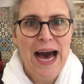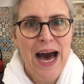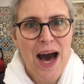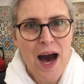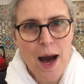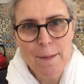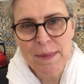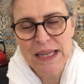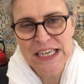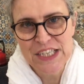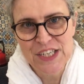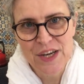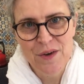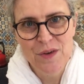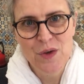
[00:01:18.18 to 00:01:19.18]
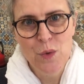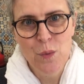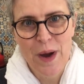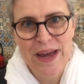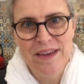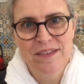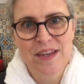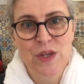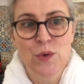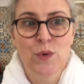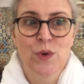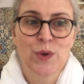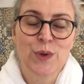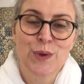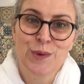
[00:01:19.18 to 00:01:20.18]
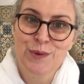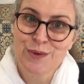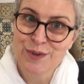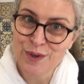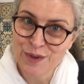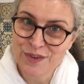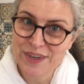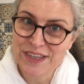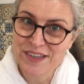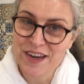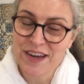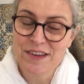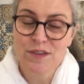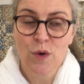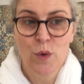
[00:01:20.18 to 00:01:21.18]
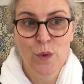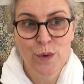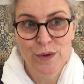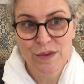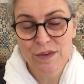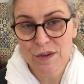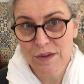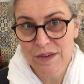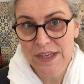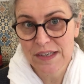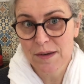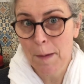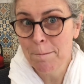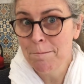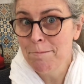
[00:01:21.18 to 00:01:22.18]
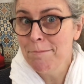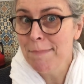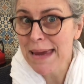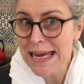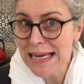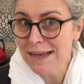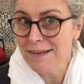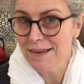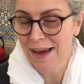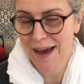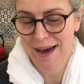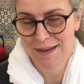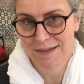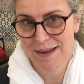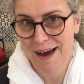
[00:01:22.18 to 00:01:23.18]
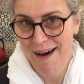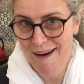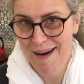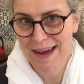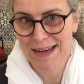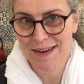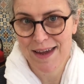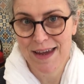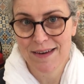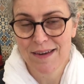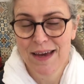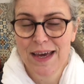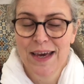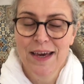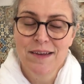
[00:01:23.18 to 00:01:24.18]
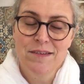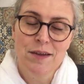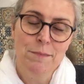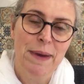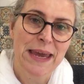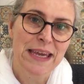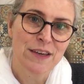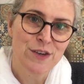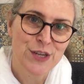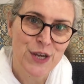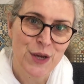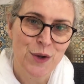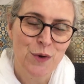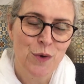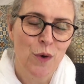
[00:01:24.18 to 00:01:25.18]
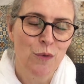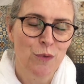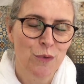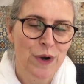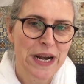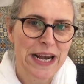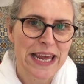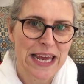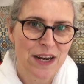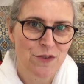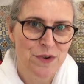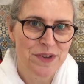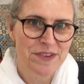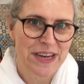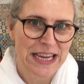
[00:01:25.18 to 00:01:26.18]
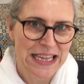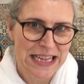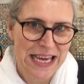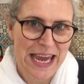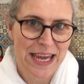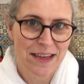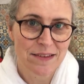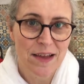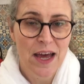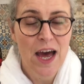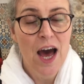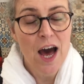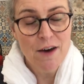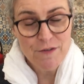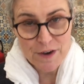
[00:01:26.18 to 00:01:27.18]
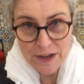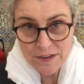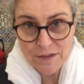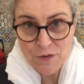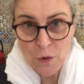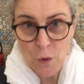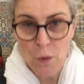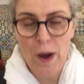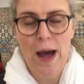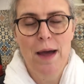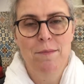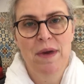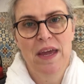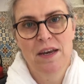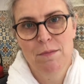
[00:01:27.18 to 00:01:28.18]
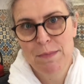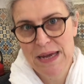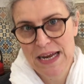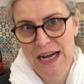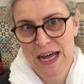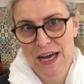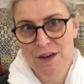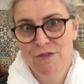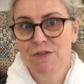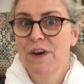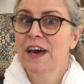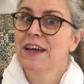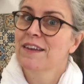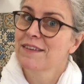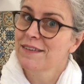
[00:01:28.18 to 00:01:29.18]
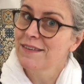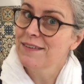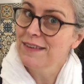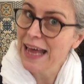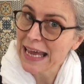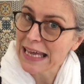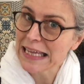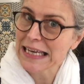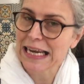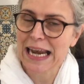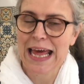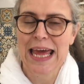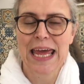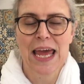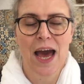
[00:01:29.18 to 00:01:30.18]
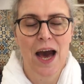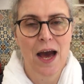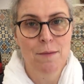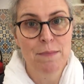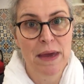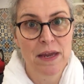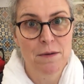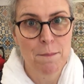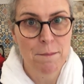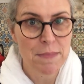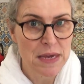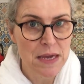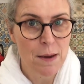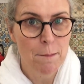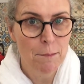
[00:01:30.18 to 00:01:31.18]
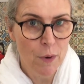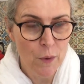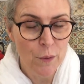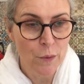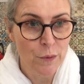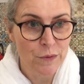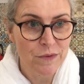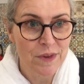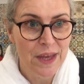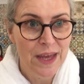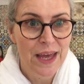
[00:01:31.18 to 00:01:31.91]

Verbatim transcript: I'm going to show you ways that you can use sausages or sausage meat, as I did, to make two really interesting things. First of all, I made meatloaf, and secondly, I made meatballs.